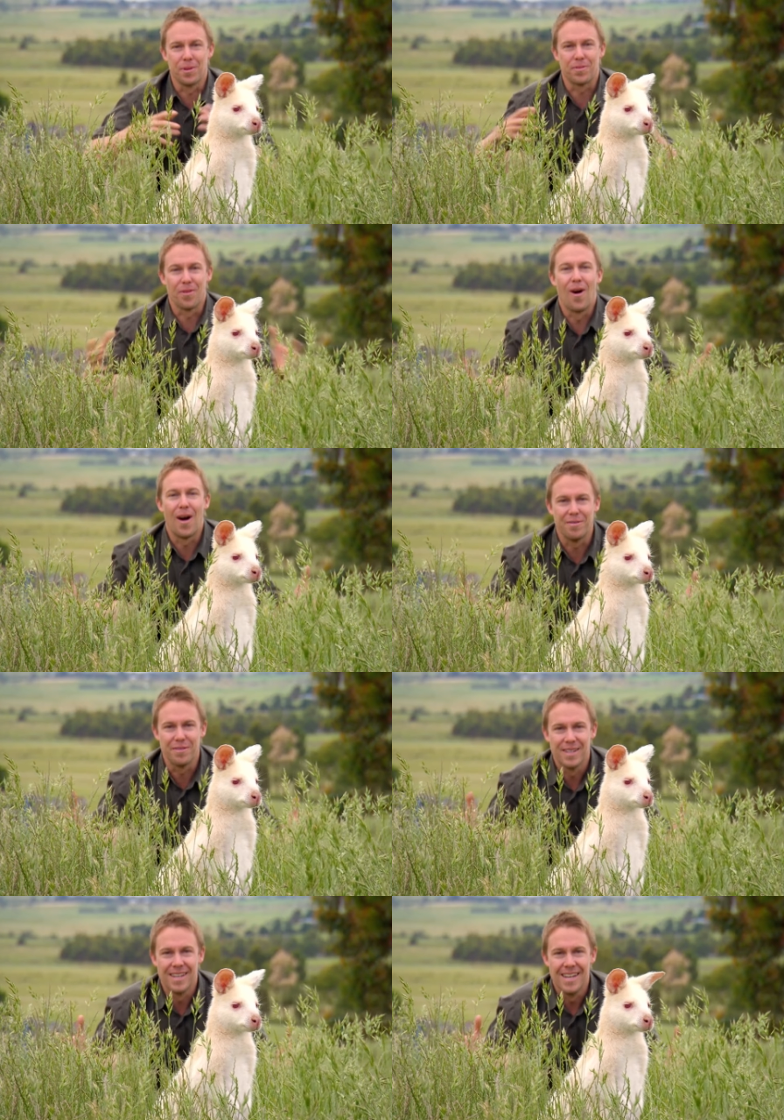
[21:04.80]
to
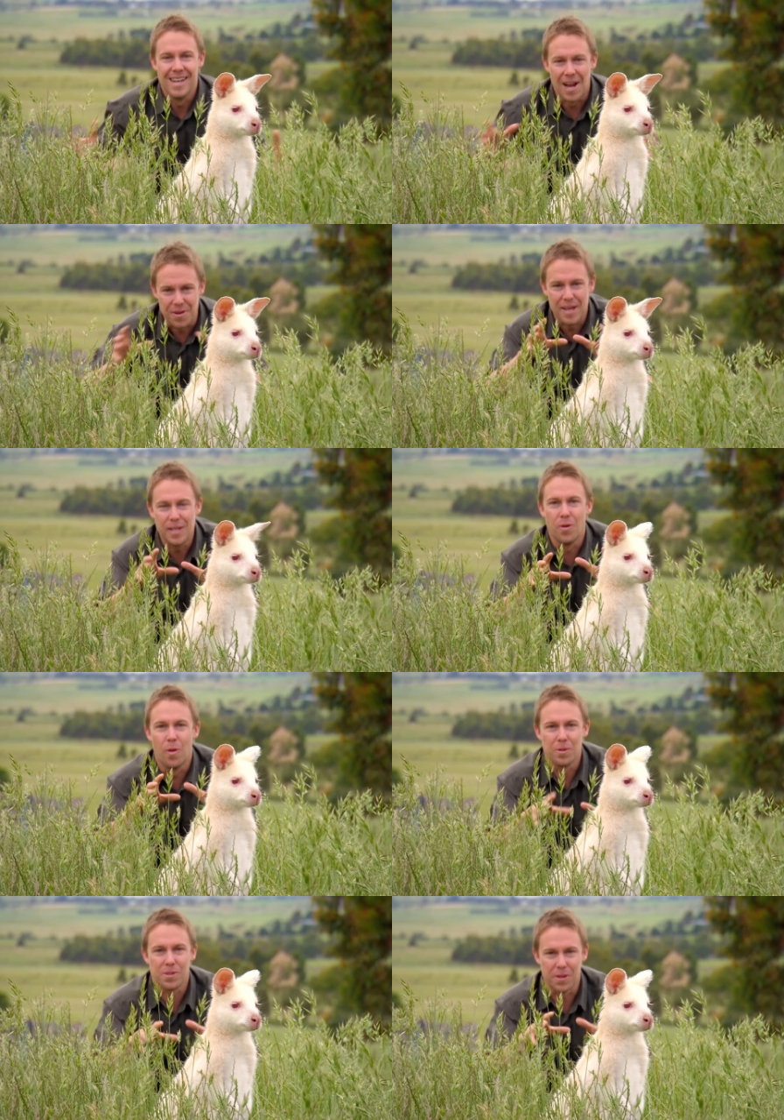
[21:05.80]
thrive. Under any
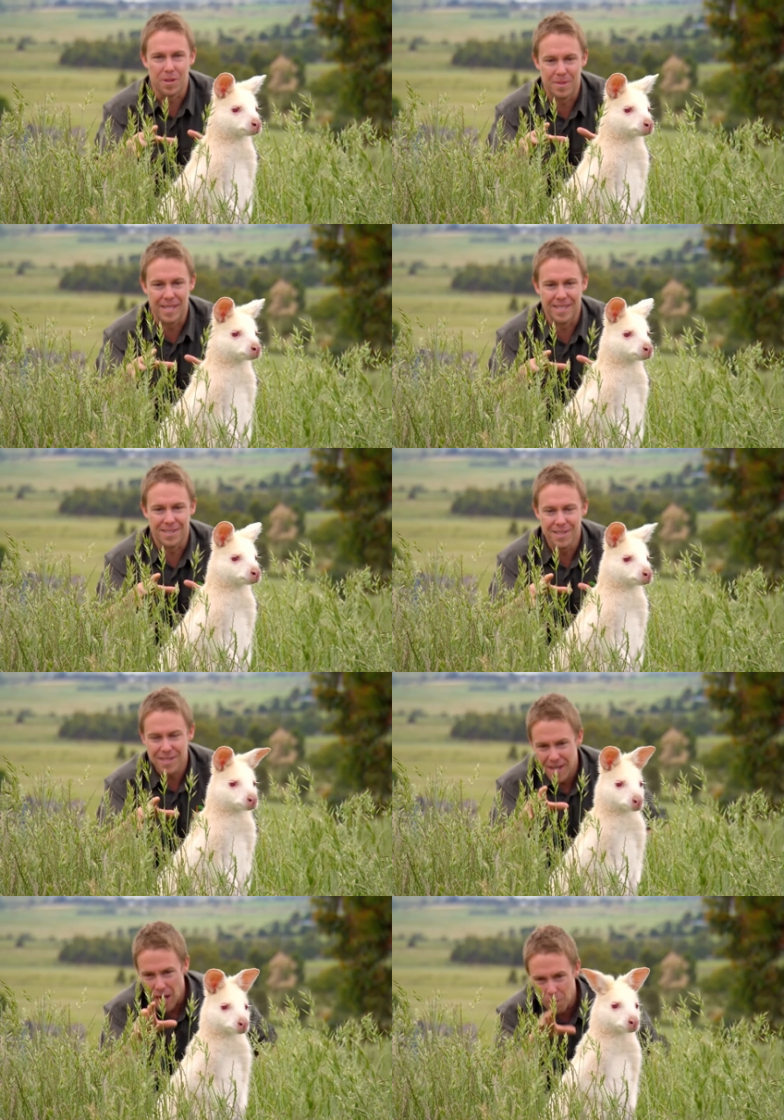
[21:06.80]
normal
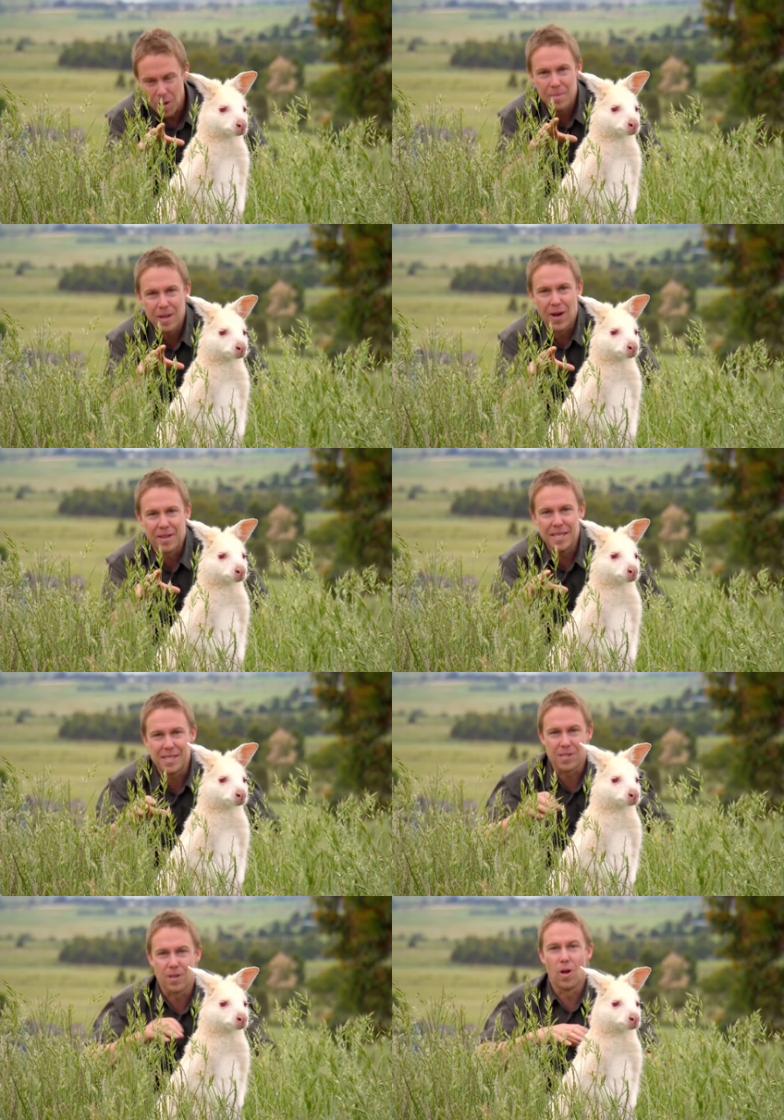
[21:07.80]
circumstances, a wallaby like
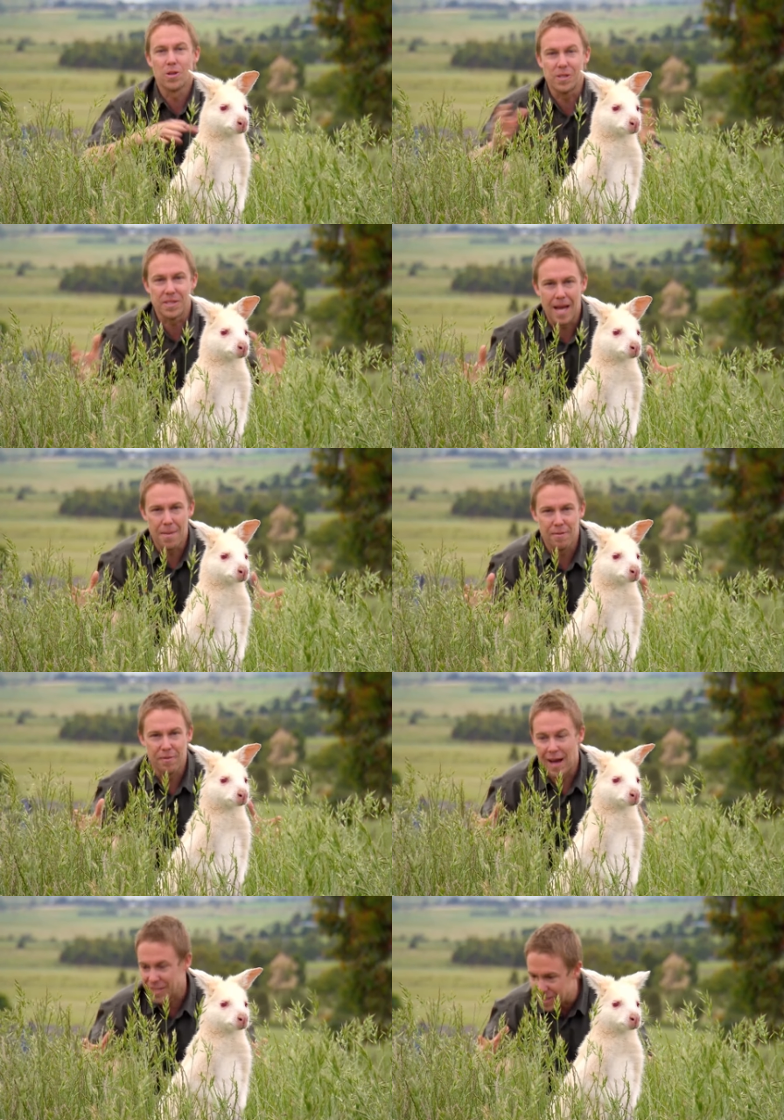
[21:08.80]
this has lost its
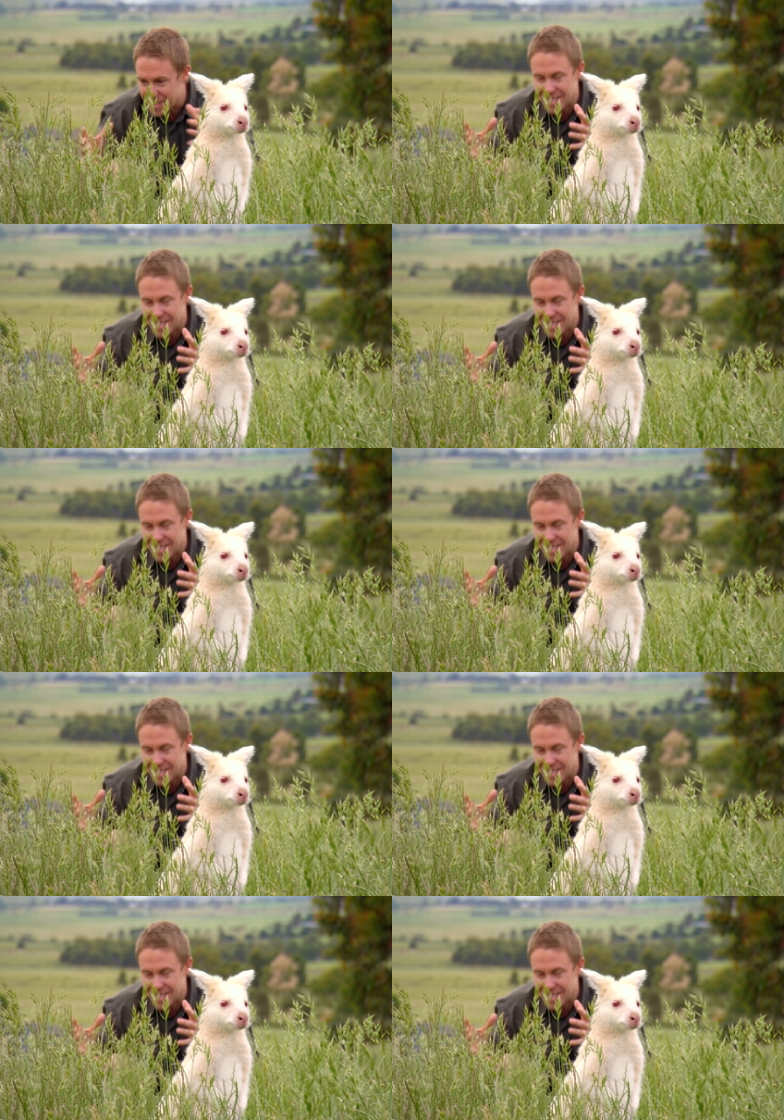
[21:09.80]
camouflage. It